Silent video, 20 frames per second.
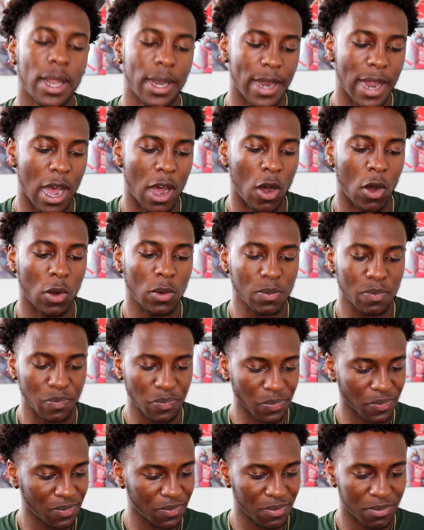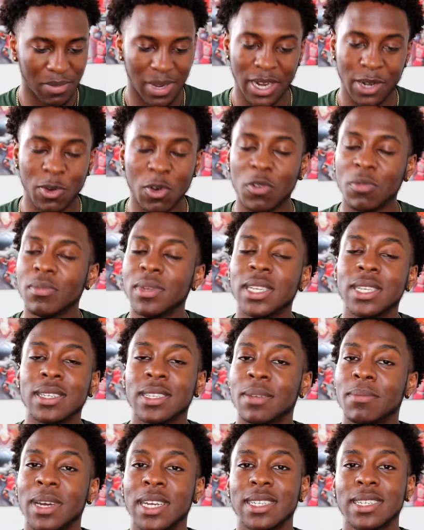Now, by no
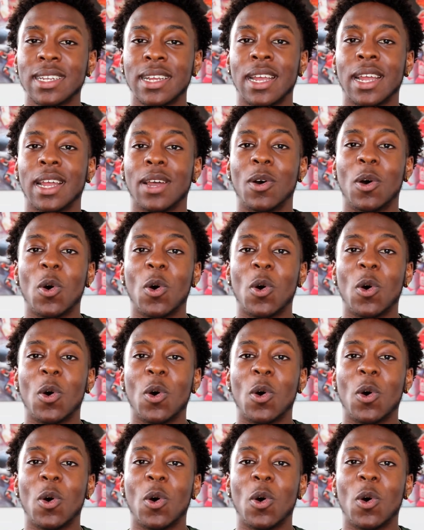means am I saying,